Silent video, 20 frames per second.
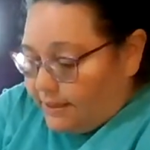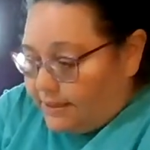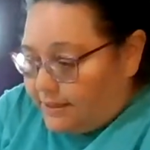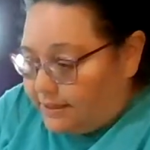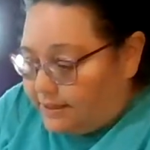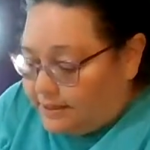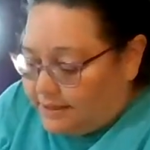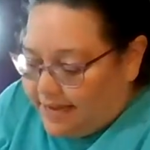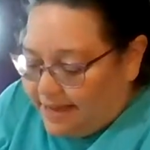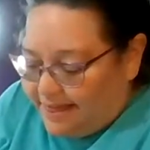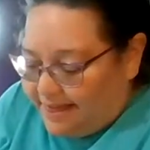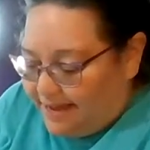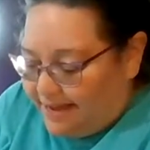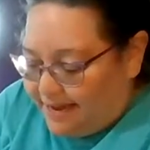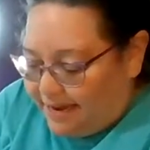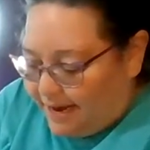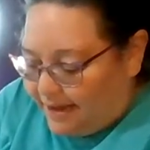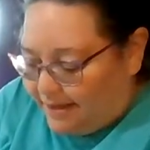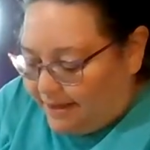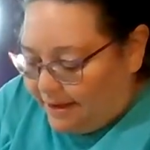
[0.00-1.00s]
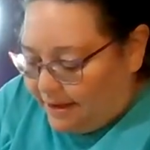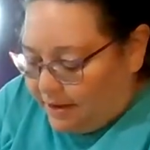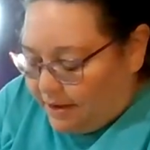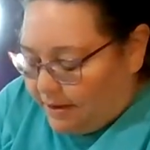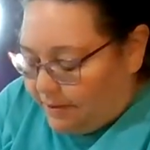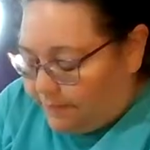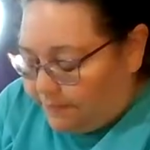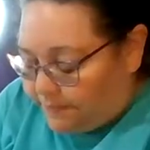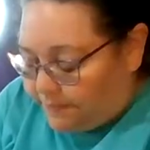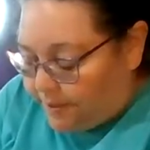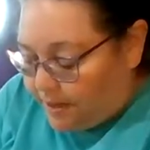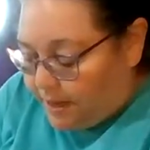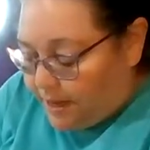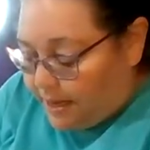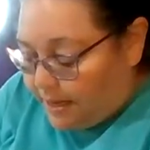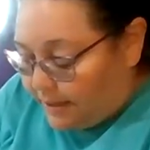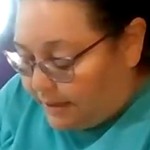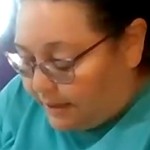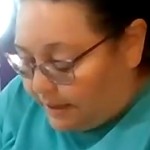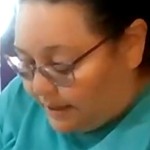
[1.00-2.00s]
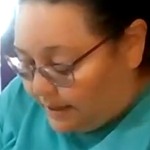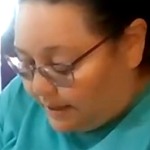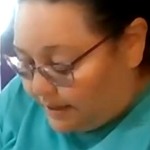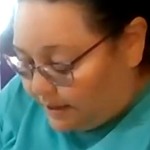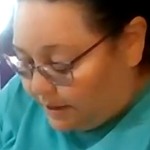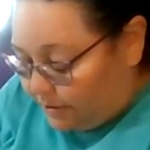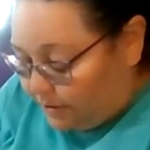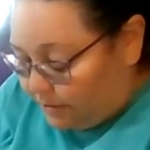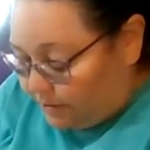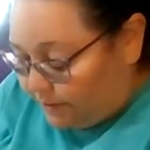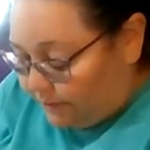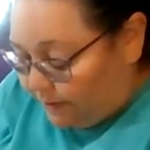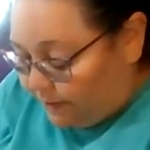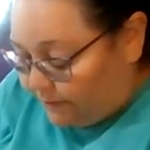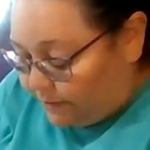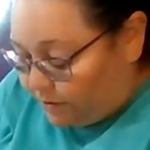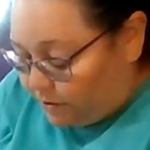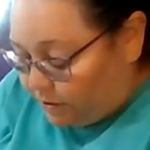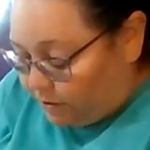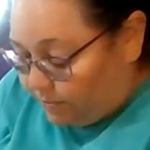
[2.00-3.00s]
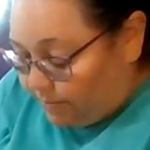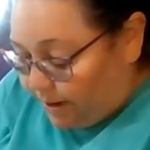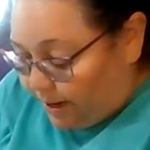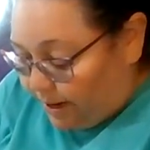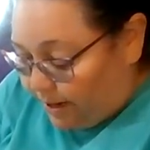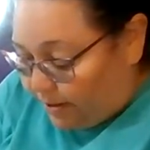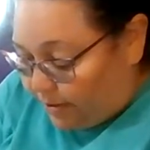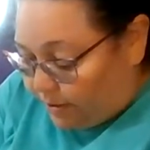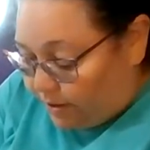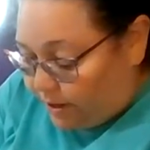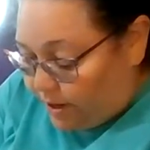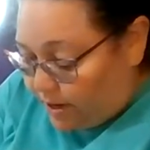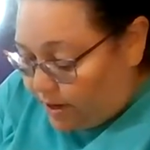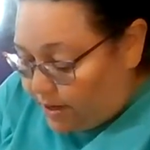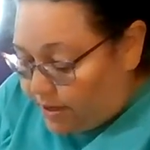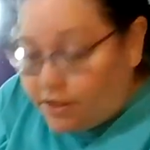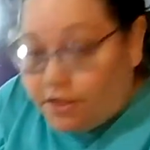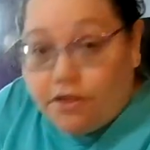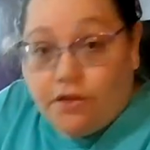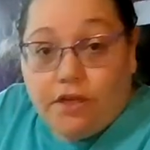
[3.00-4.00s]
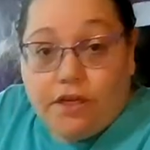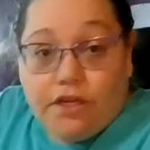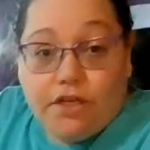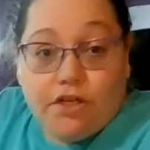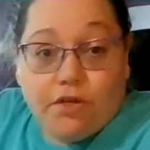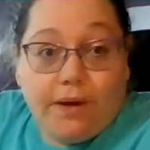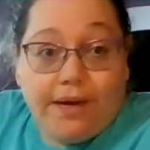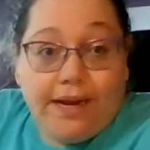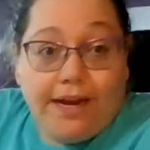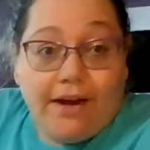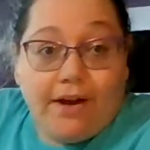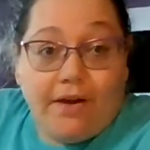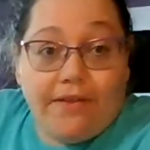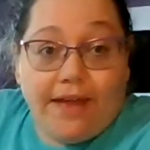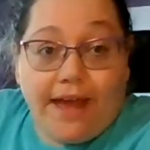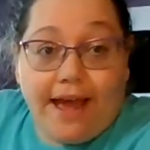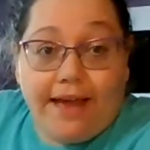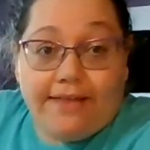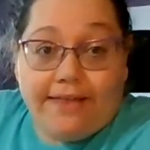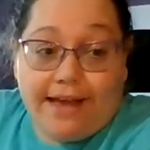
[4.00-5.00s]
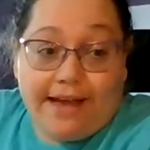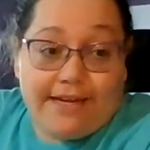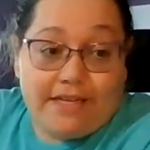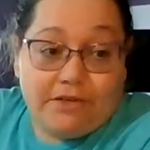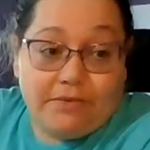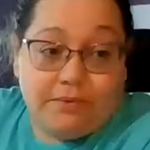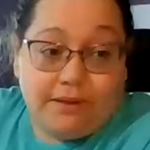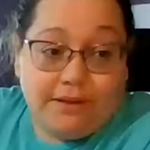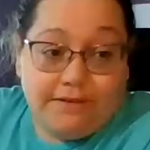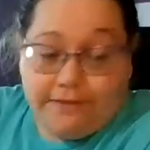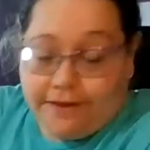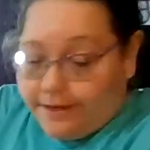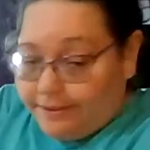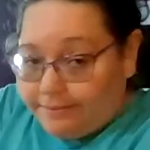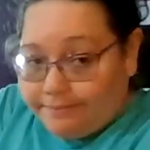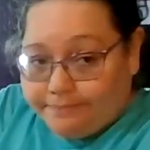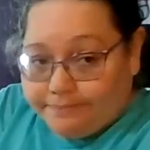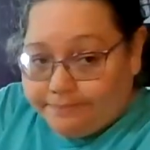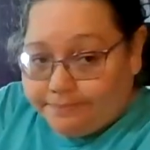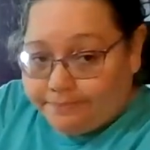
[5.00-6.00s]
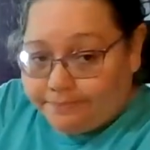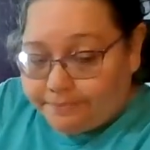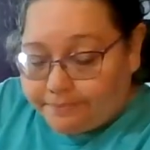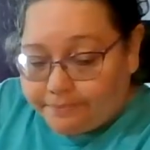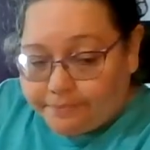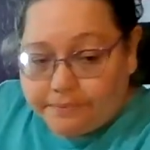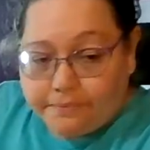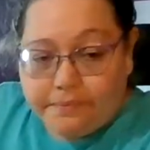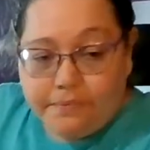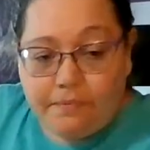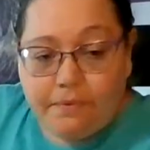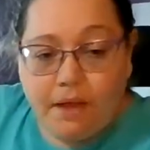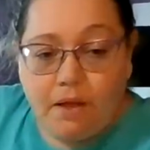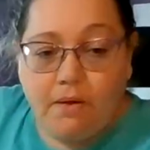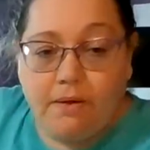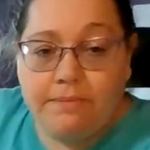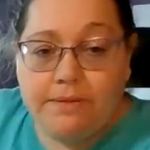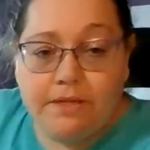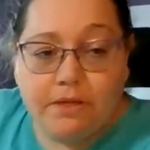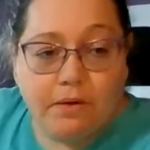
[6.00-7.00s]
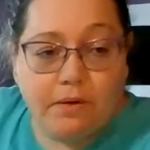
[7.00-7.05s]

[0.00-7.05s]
I think it's a $35 pattern, so you can join in on that. That's really fun. Oh, I'm